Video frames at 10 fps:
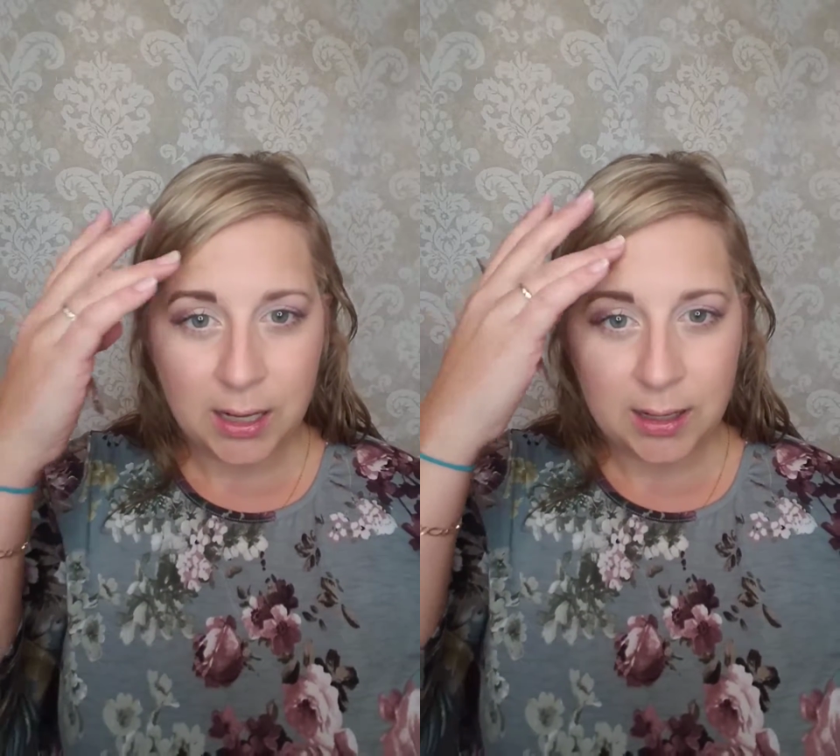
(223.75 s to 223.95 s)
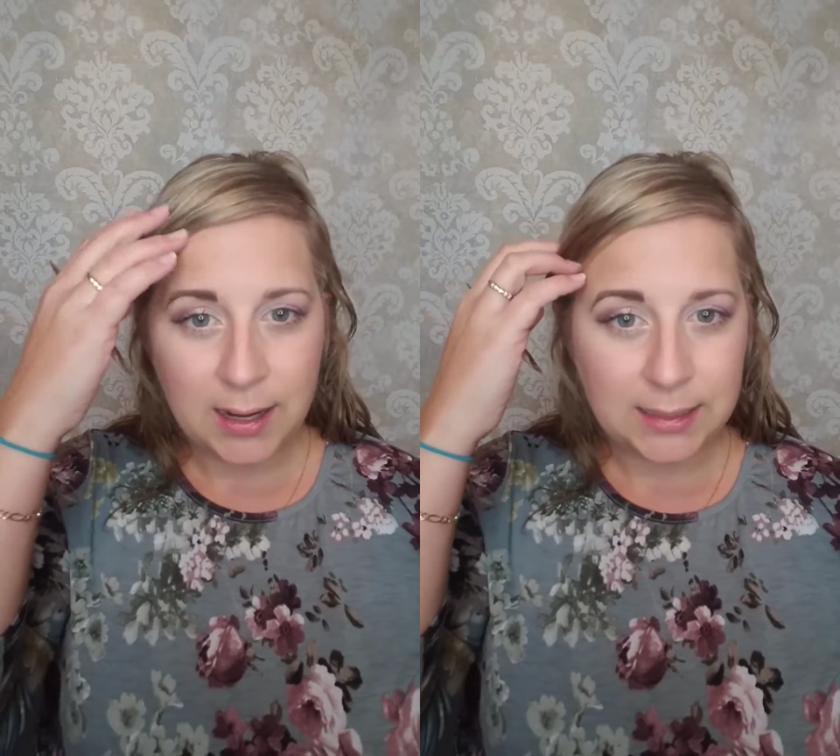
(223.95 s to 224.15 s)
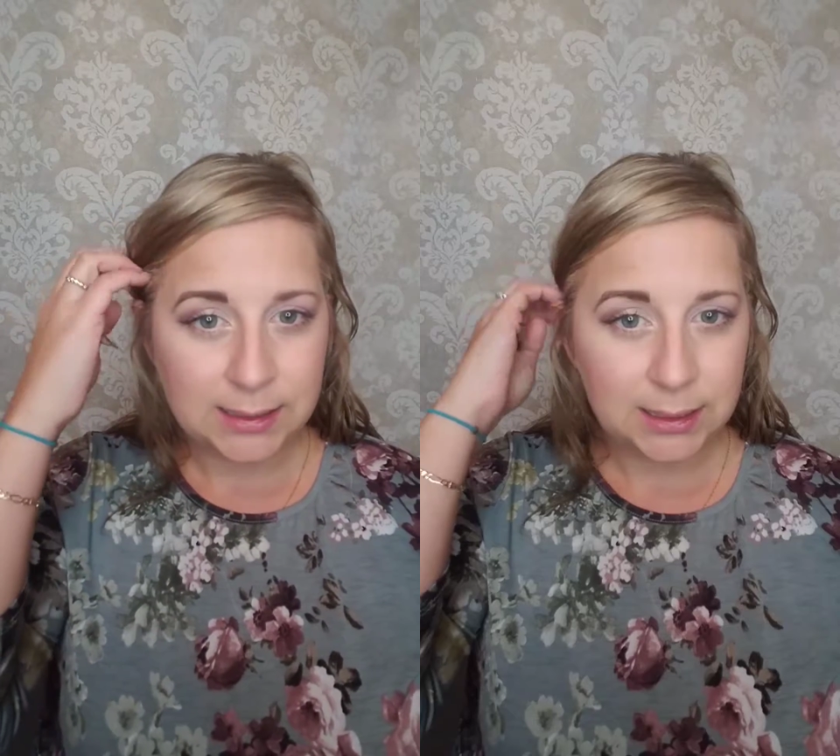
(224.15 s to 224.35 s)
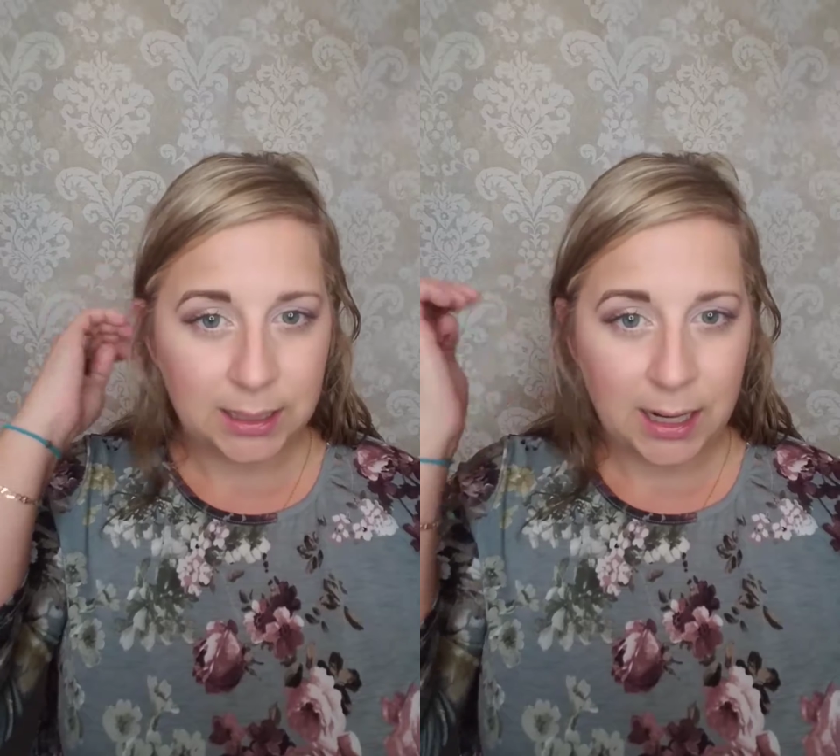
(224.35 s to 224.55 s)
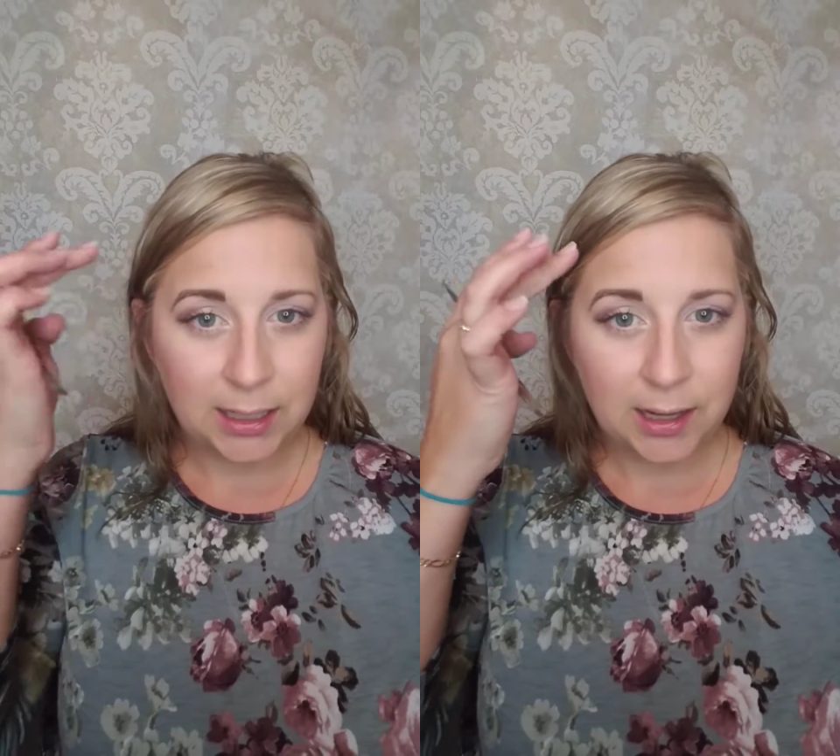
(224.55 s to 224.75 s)

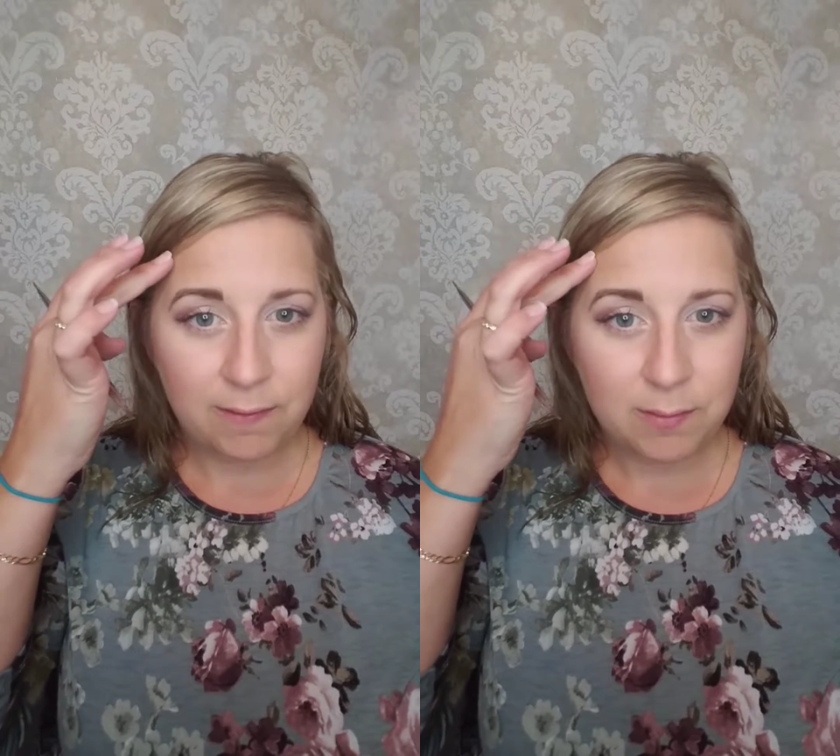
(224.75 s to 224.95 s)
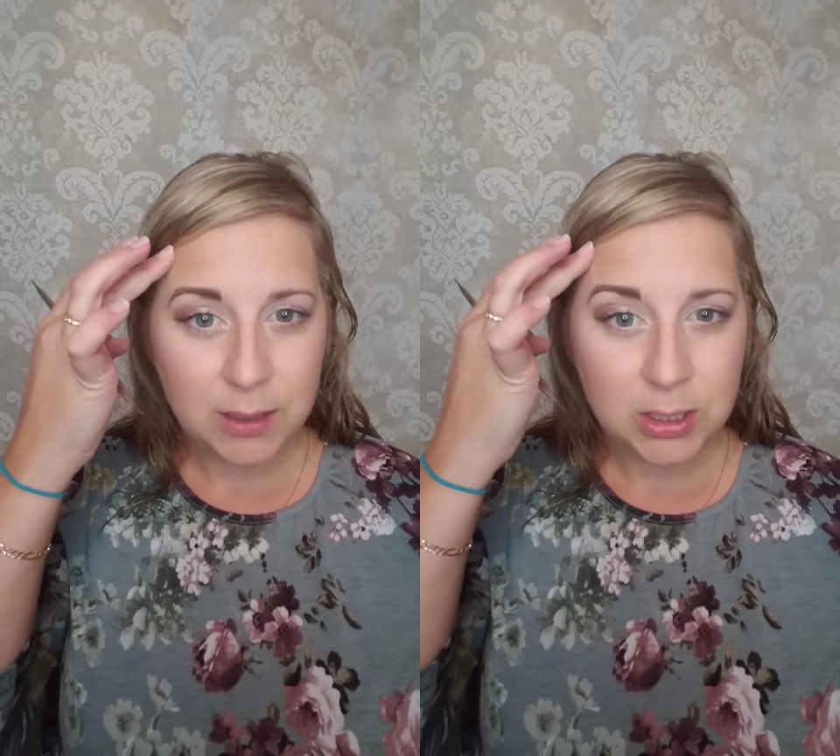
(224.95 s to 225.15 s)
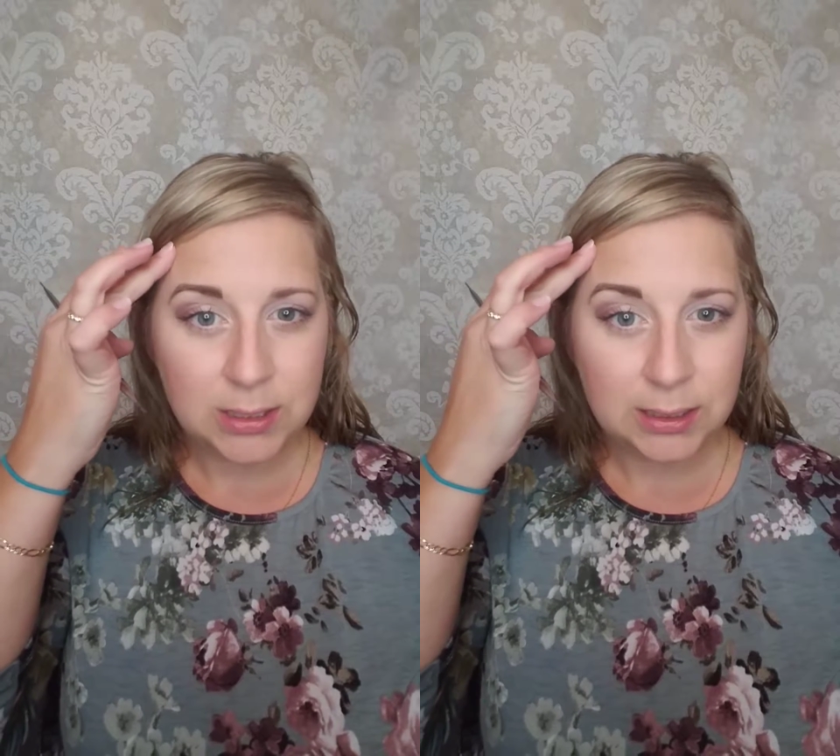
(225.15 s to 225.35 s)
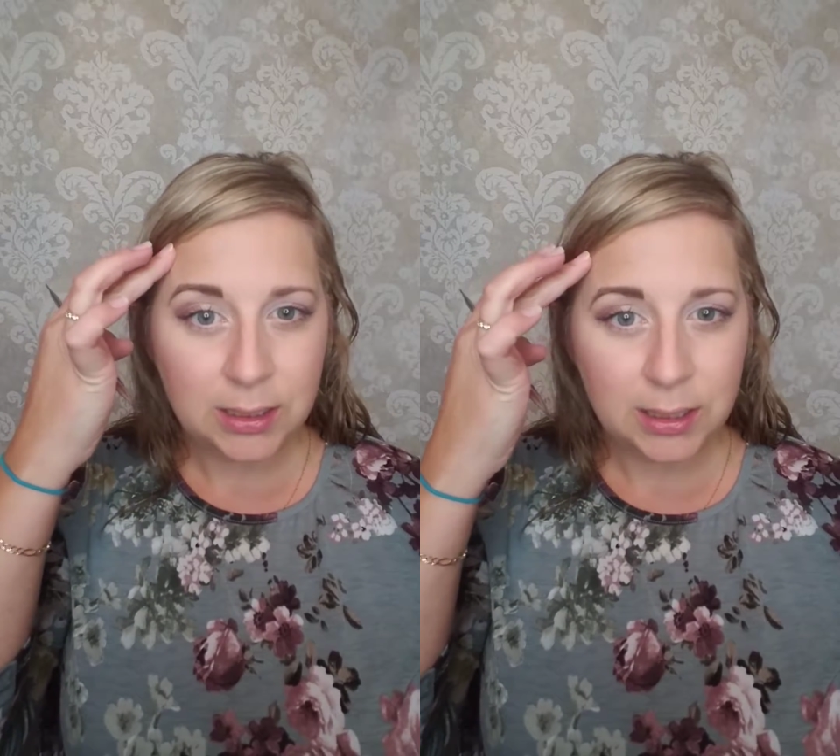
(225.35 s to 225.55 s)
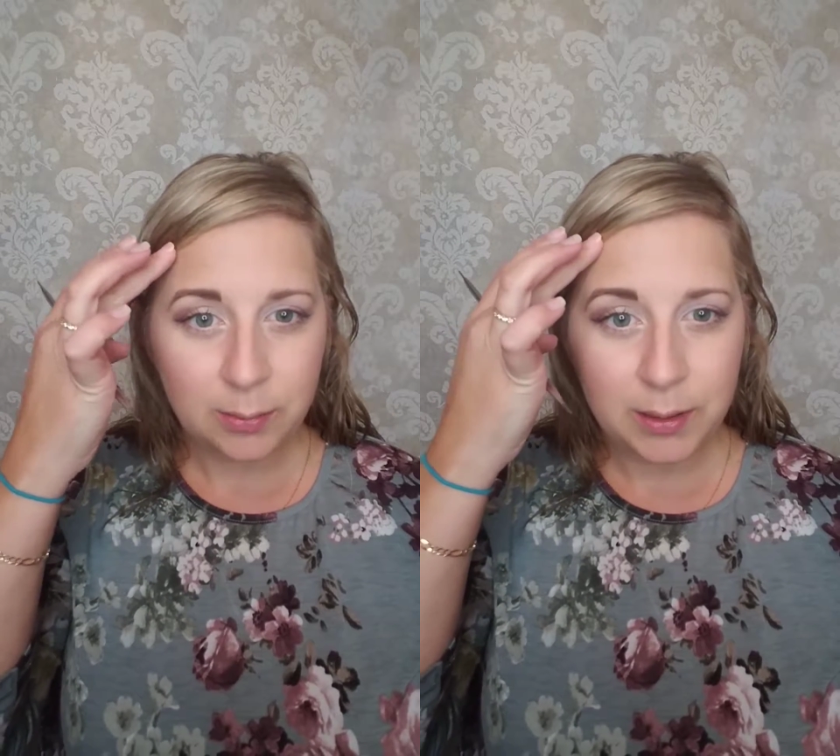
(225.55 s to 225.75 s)
nicely and given me just a
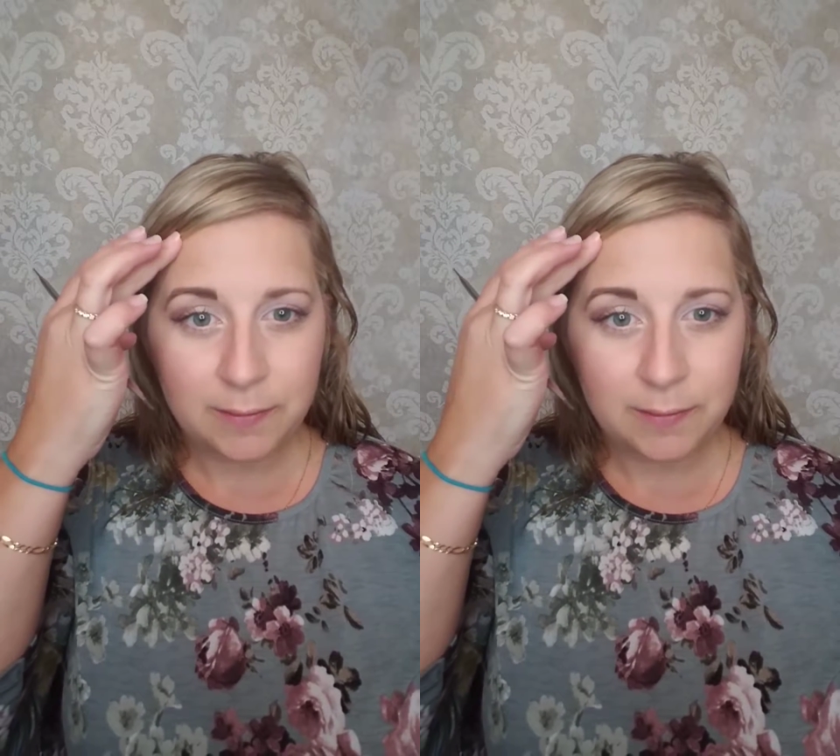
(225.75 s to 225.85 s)
little bit